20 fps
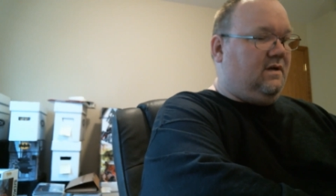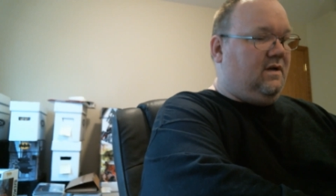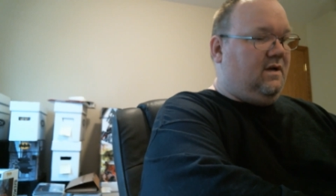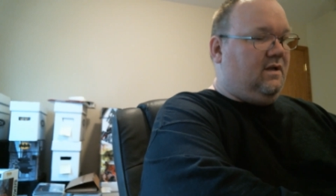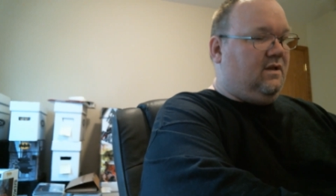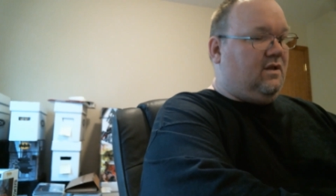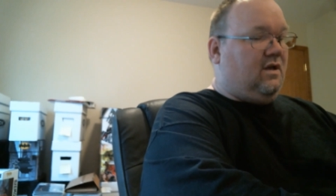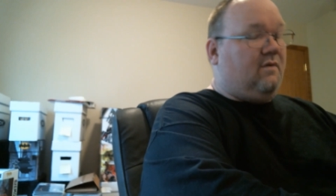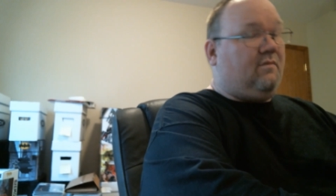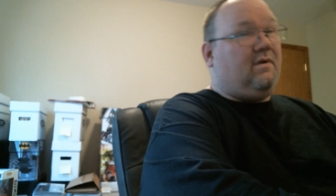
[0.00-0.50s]

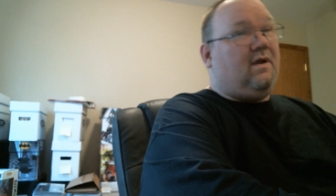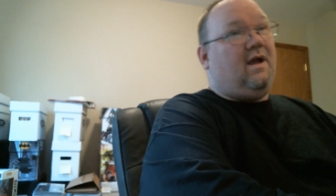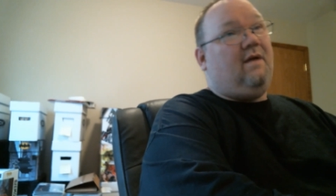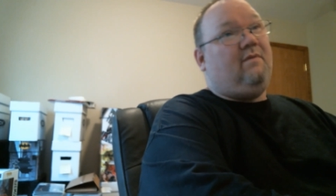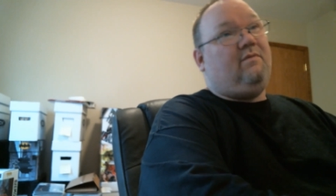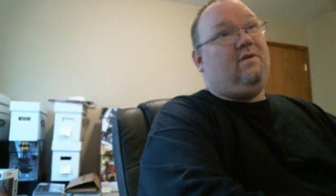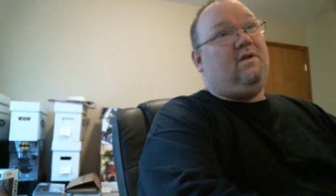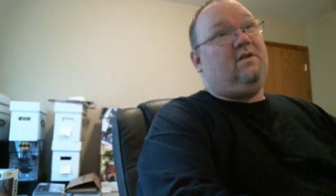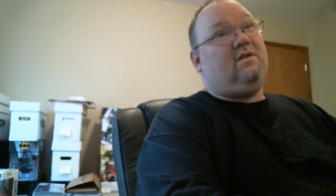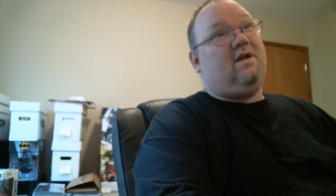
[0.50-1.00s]
sometimes
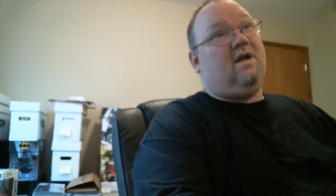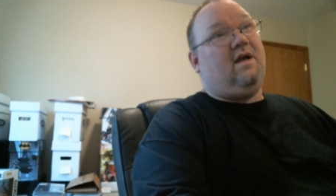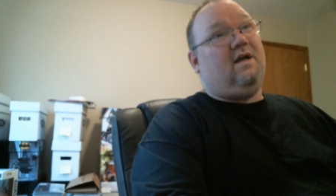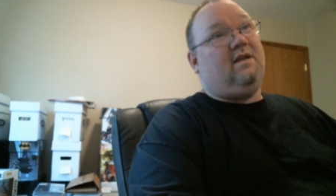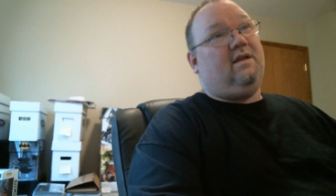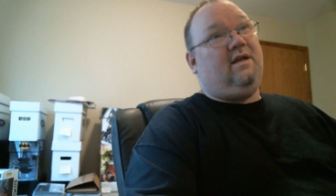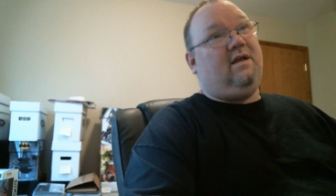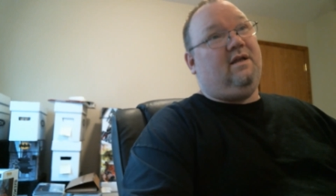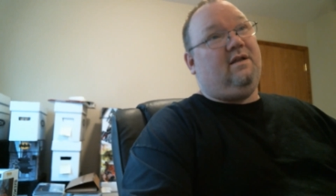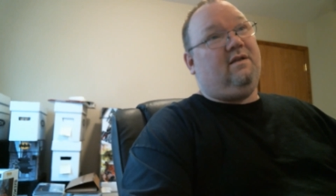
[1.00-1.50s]
you just got to
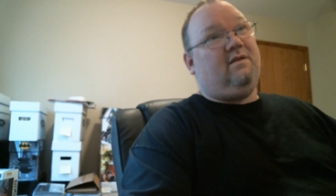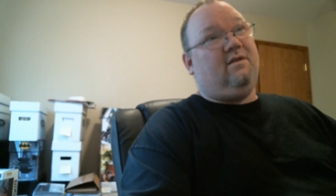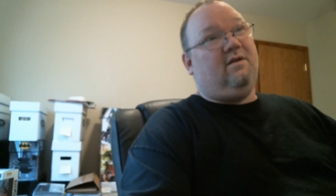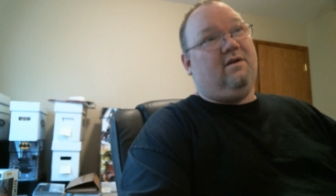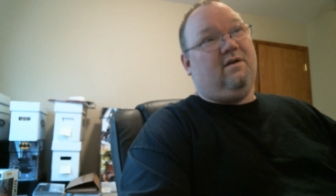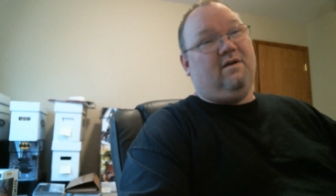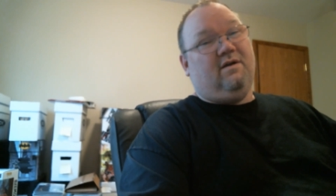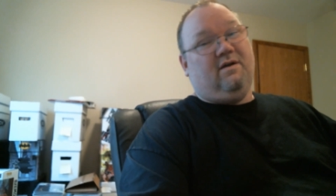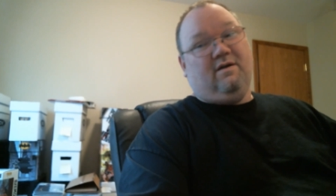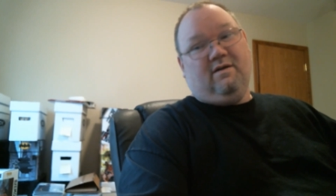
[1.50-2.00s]
get
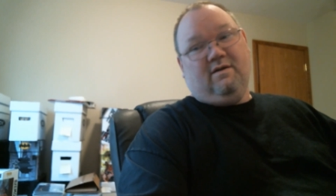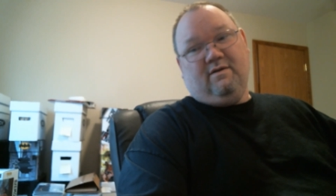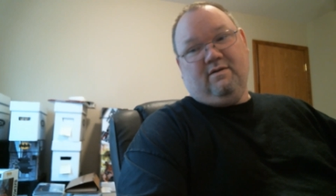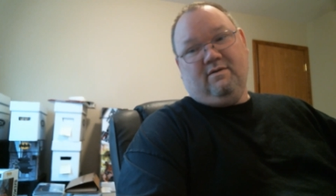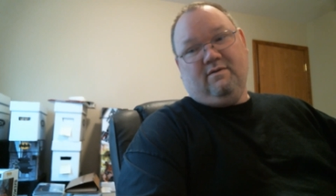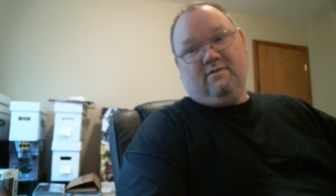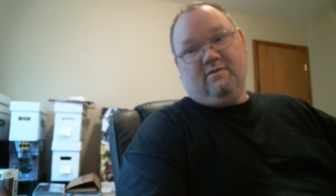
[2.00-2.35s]
the